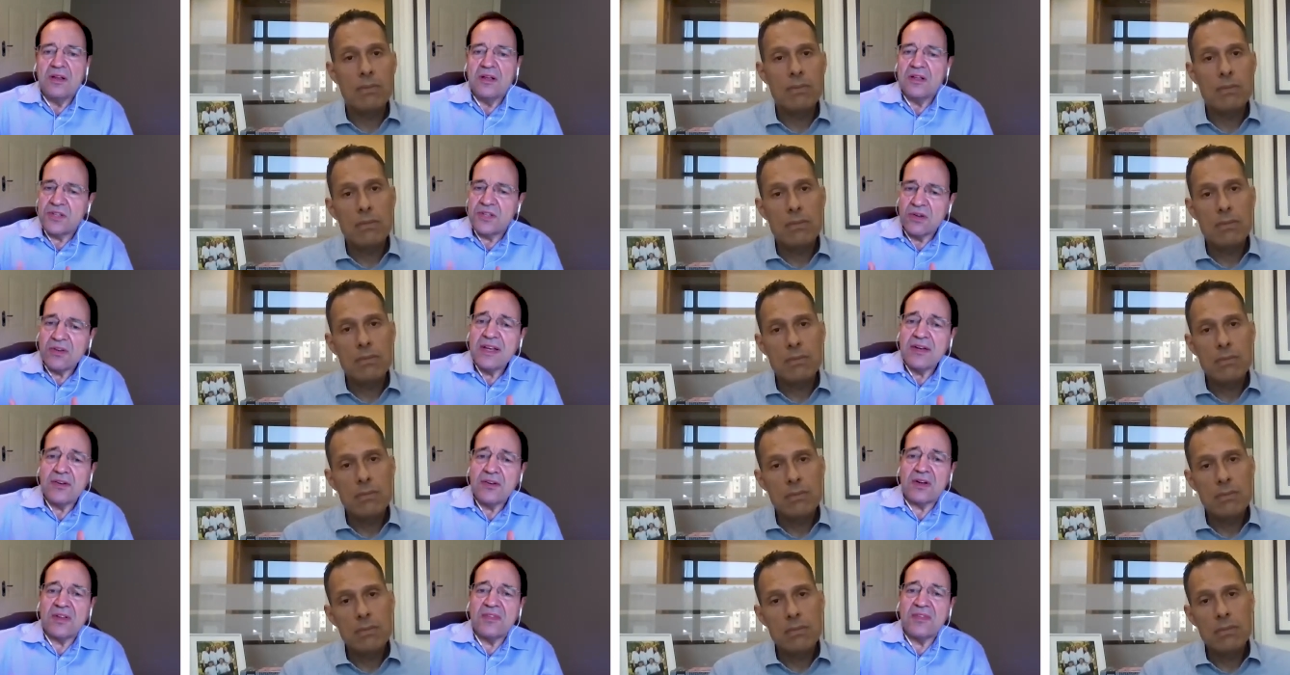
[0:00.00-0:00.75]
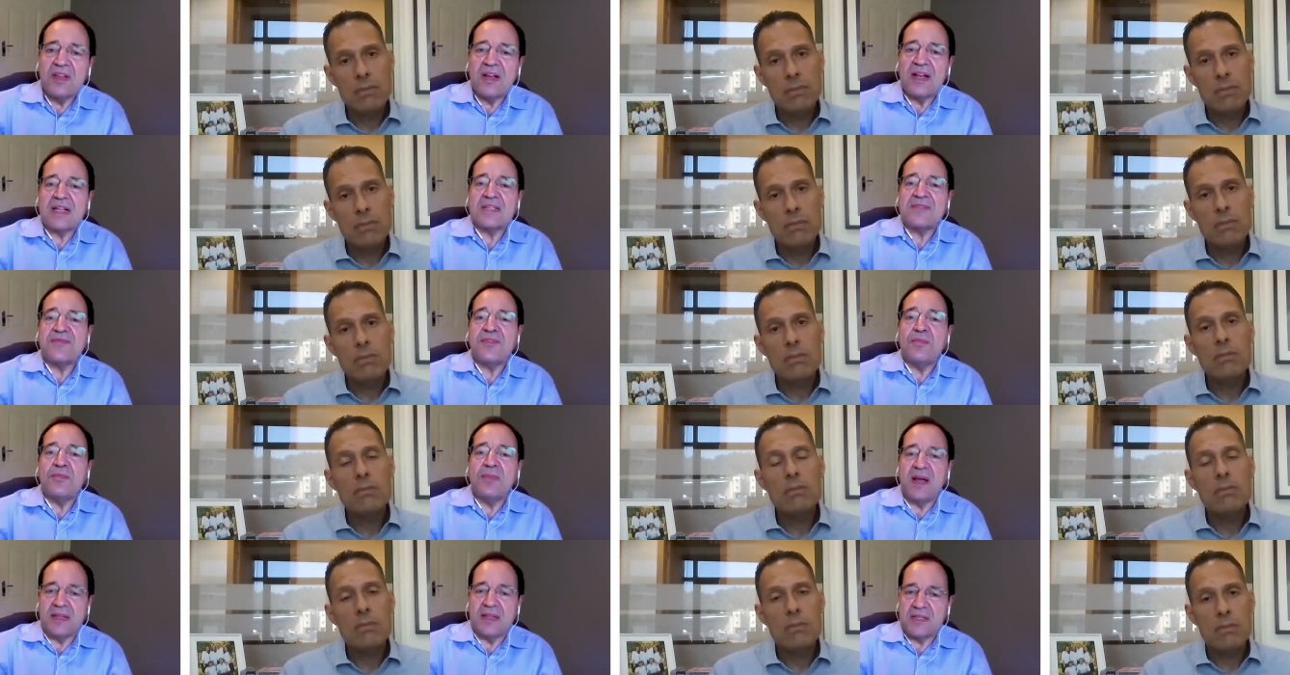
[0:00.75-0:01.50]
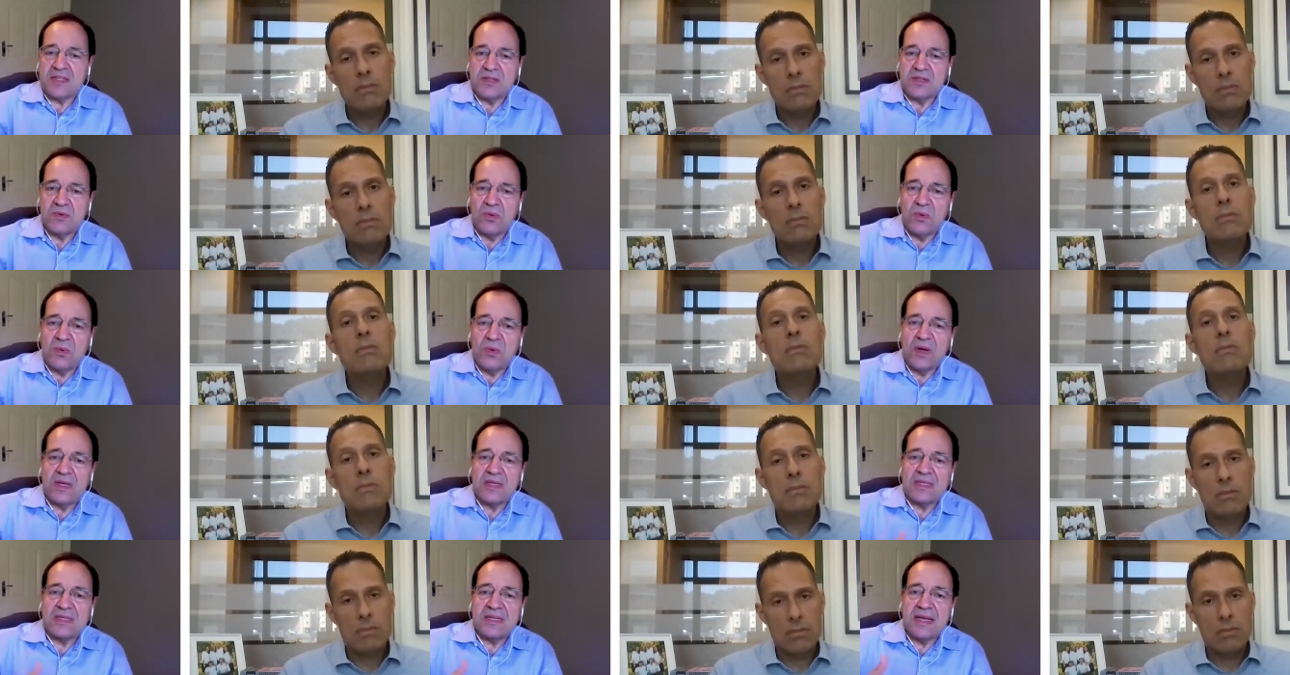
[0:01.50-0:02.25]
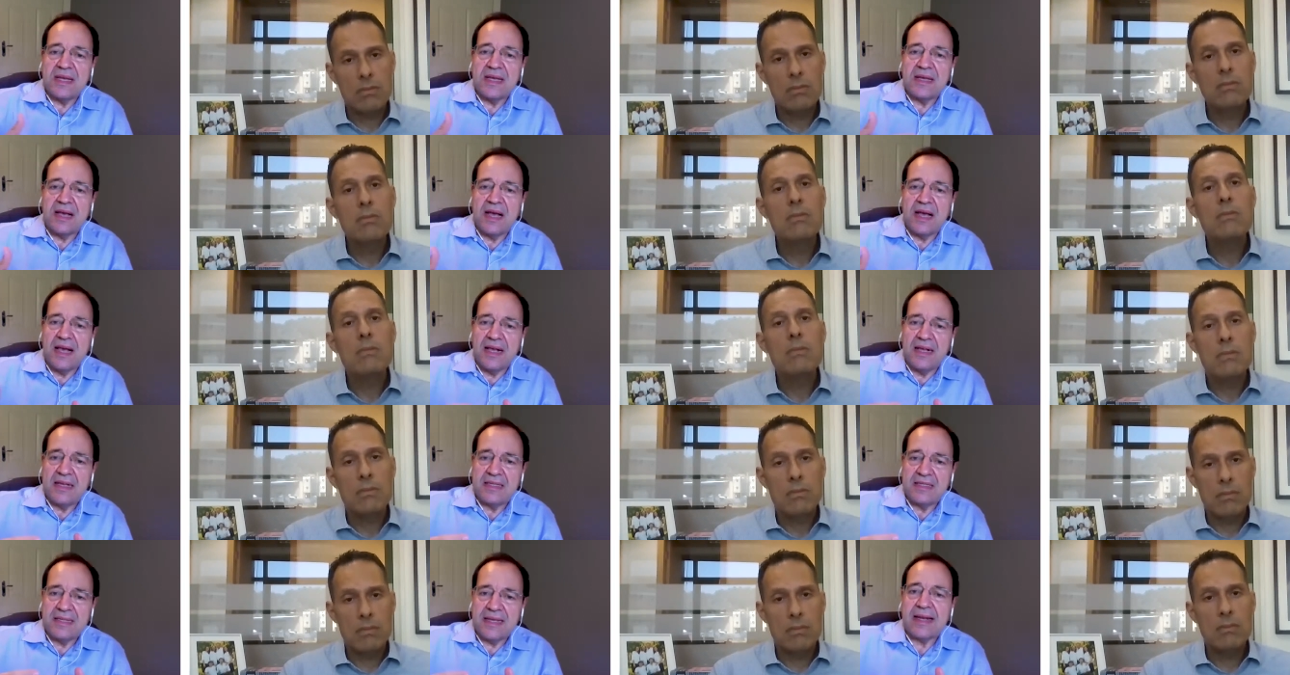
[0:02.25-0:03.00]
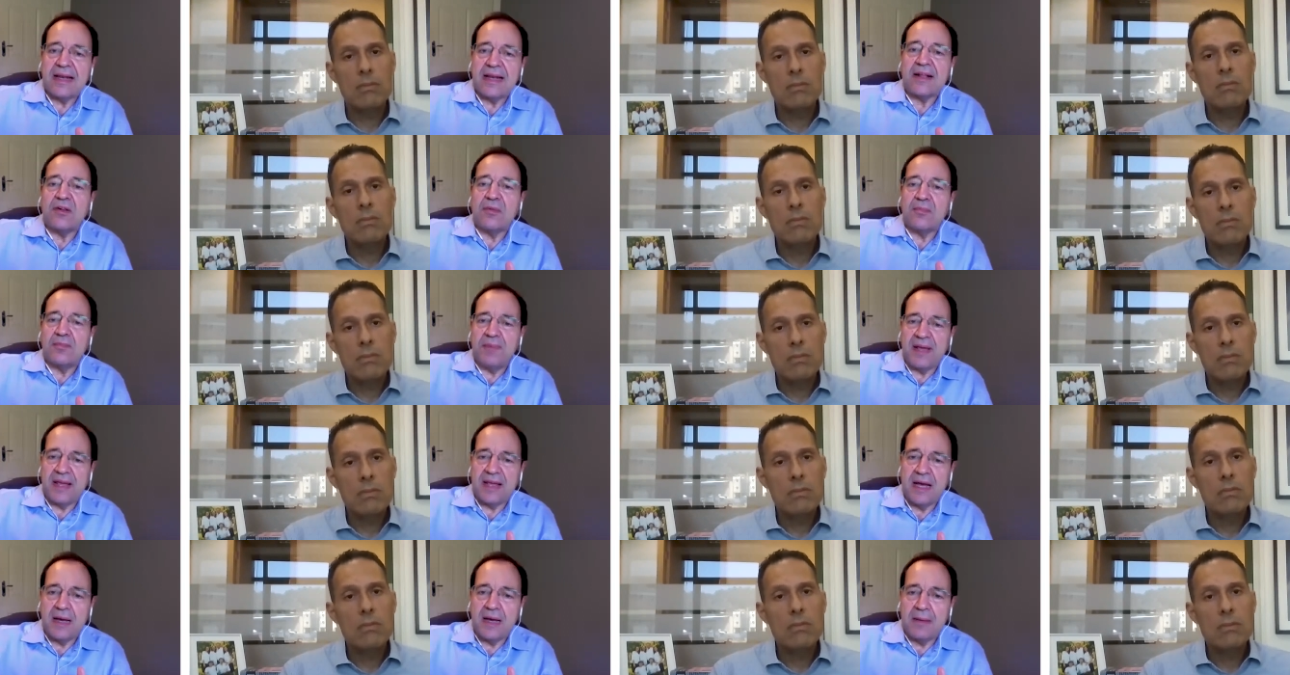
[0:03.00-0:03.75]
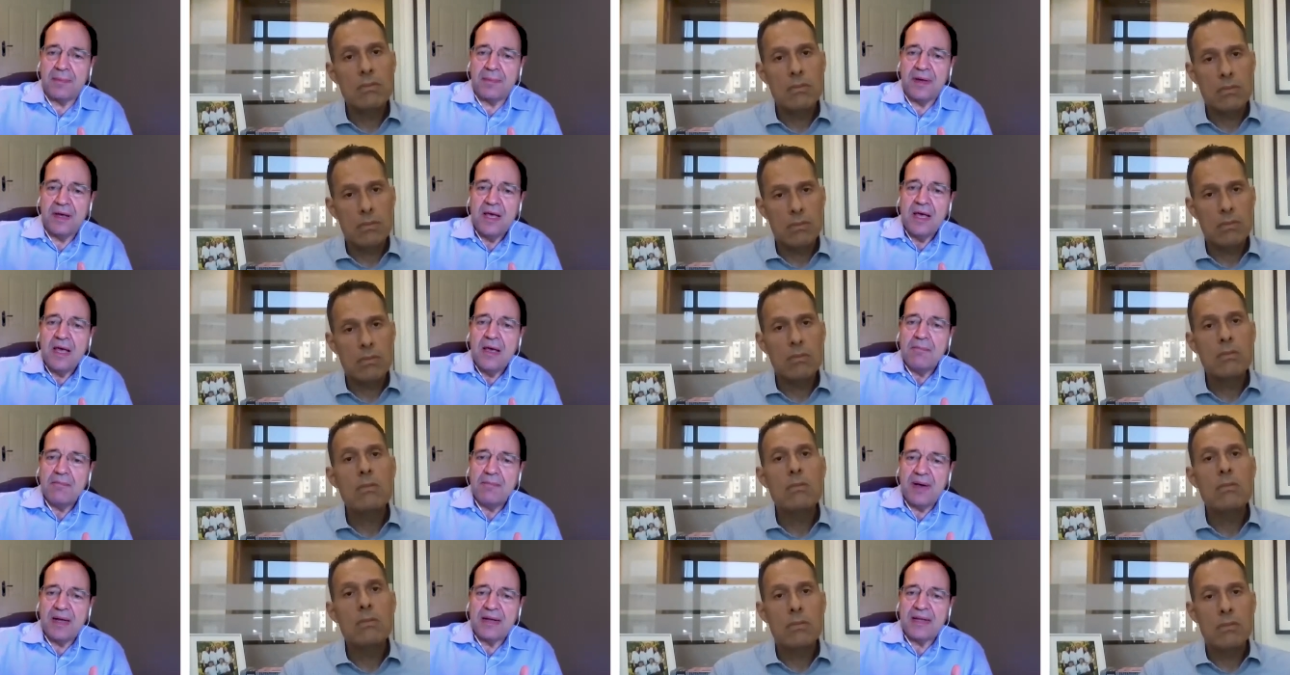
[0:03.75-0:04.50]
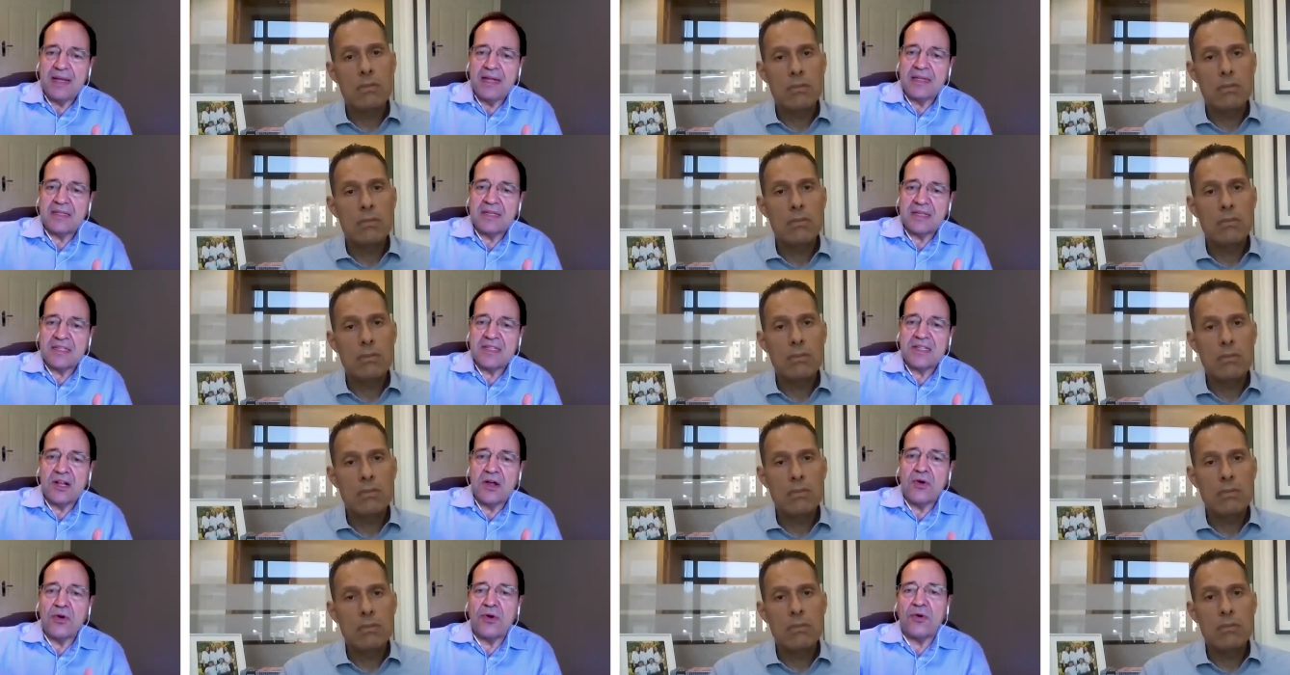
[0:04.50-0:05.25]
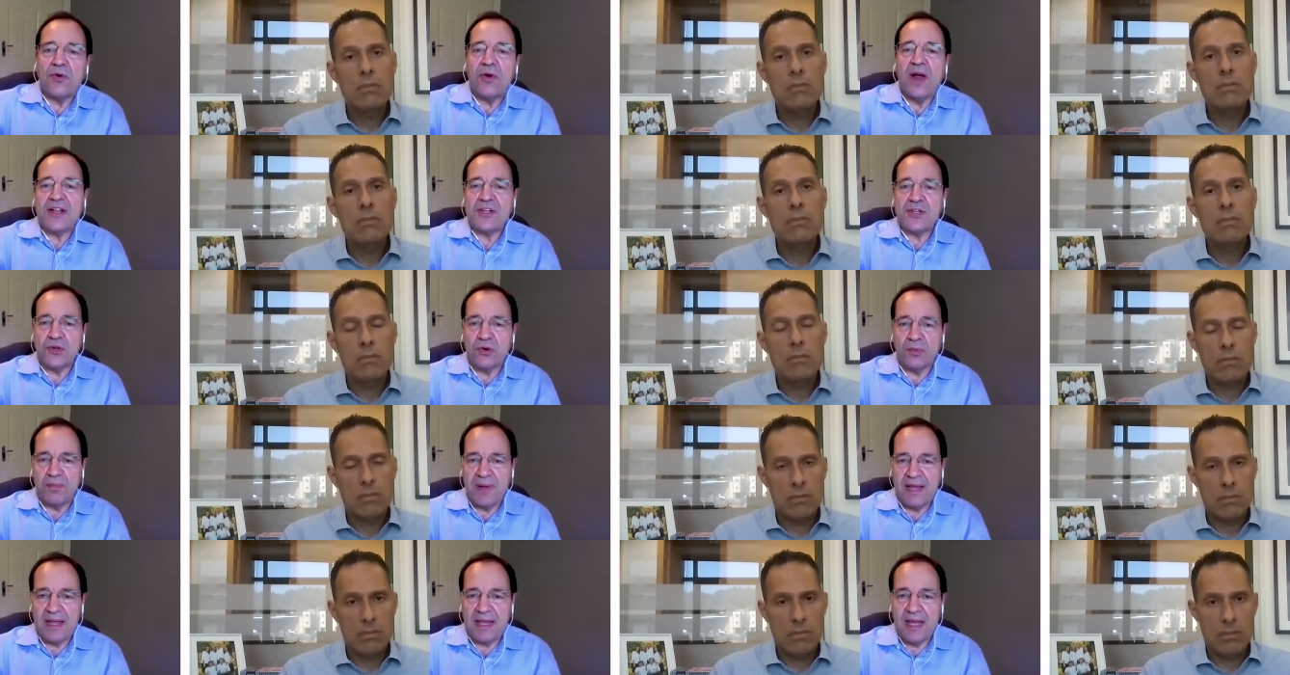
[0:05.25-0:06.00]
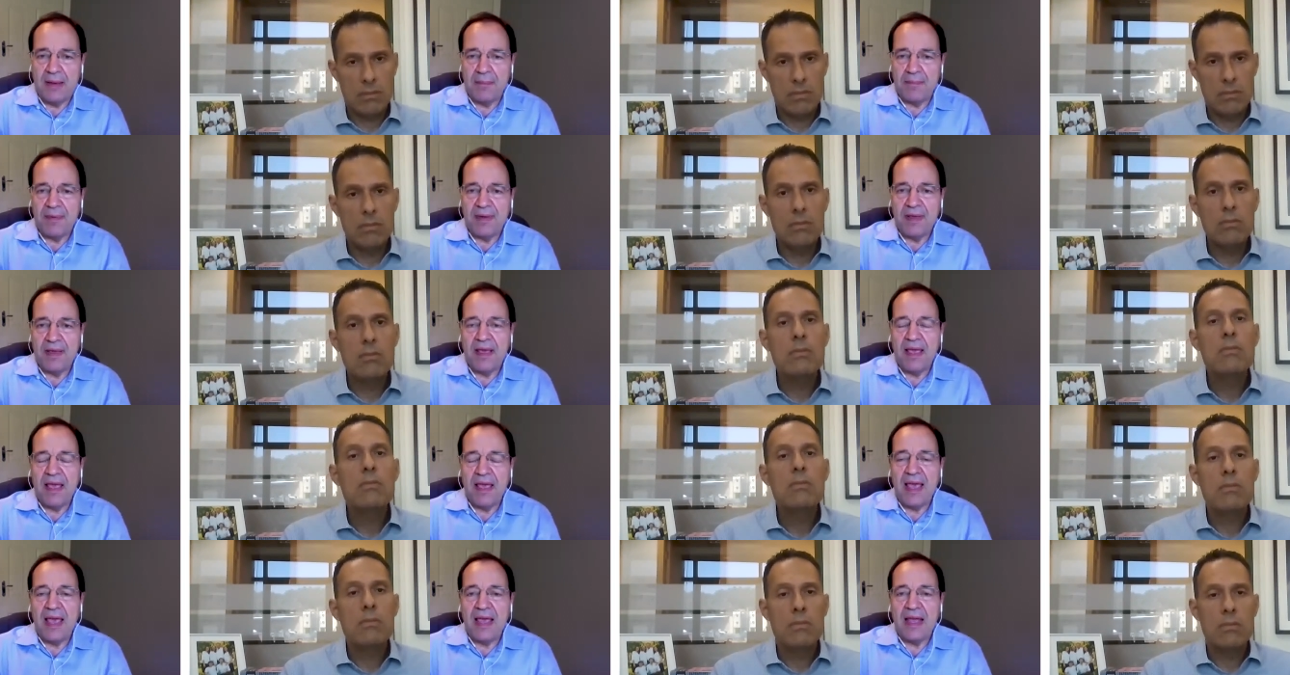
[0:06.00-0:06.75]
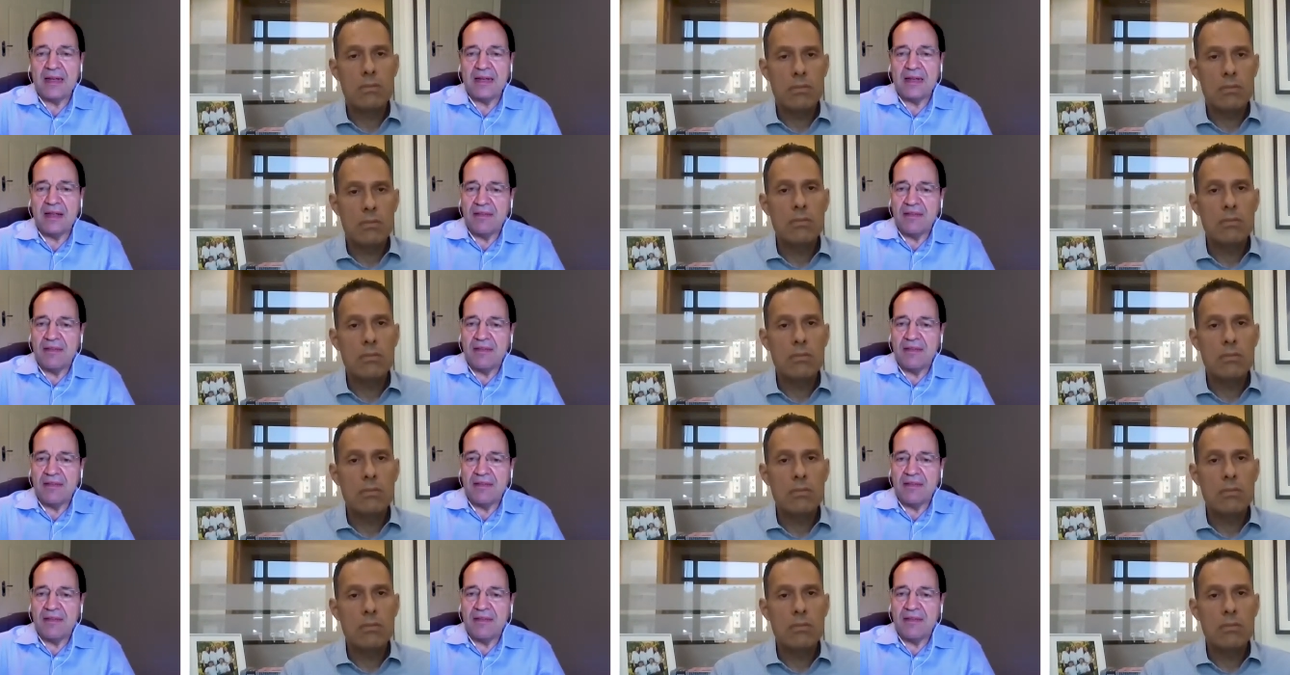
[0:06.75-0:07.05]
Speaker 1: Certainly not in the next few months. We're seeing a cyclical pickup, but it's a slow, gradual pickup. And